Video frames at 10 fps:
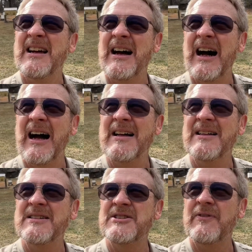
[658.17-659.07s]
All right,
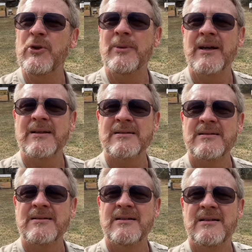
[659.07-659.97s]
Jeff Eubanks,
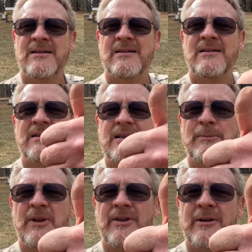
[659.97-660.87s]
give
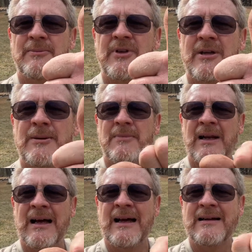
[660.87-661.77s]
me a thumbs up,
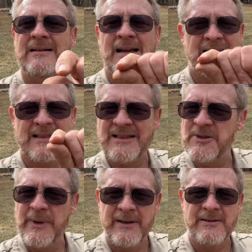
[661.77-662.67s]
like I said,
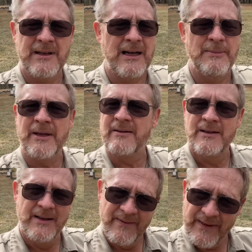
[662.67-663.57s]
just make a little comment.
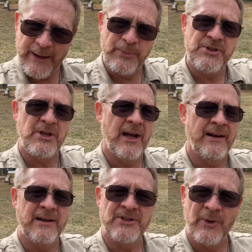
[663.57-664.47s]
That'll push it out
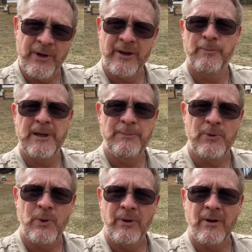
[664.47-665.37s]
there so other
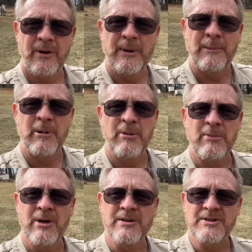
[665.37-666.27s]
people wanting to learn about purple
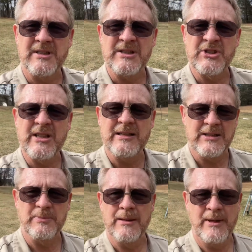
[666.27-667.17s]
martins can see
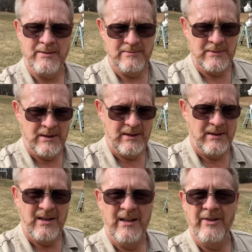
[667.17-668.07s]
this maybe.
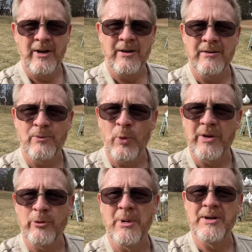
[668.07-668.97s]
They're
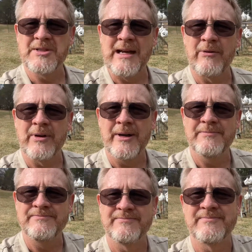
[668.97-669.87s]
wonderful birds to have around.
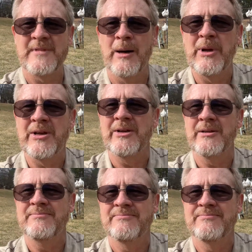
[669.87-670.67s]
Y'all be good.